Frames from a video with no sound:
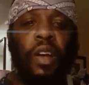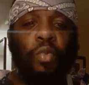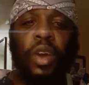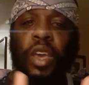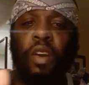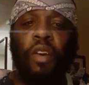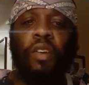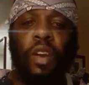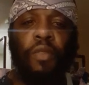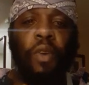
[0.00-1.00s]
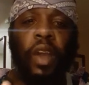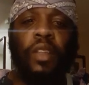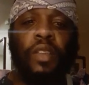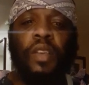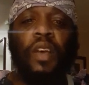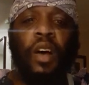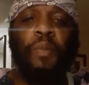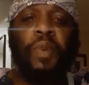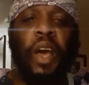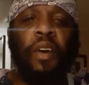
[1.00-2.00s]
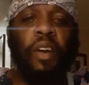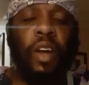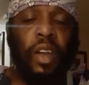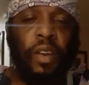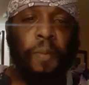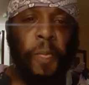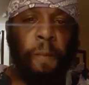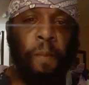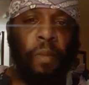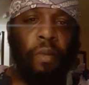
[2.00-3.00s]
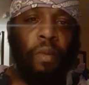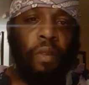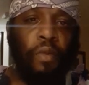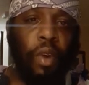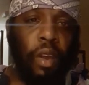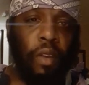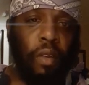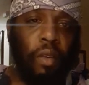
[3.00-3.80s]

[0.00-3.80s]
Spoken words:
We ain't earned the right to be out here hunting, right?